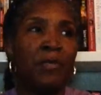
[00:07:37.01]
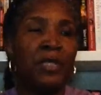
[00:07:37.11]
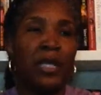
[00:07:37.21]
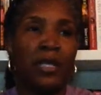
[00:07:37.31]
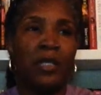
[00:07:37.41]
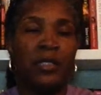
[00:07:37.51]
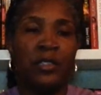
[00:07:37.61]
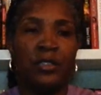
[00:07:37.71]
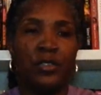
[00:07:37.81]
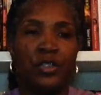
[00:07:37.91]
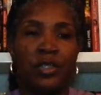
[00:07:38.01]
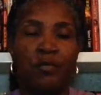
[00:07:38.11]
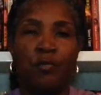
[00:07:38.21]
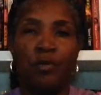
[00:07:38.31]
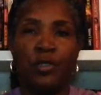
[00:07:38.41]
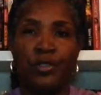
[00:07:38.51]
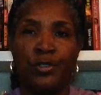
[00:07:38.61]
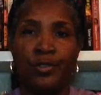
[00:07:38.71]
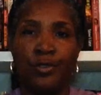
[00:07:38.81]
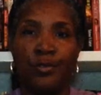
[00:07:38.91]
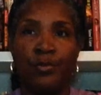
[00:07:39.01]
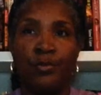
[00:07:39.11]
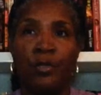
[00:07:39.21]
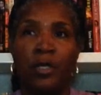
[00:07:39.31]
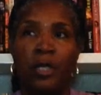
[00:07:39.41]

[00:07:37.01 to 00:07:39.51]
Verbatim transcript: because she wants to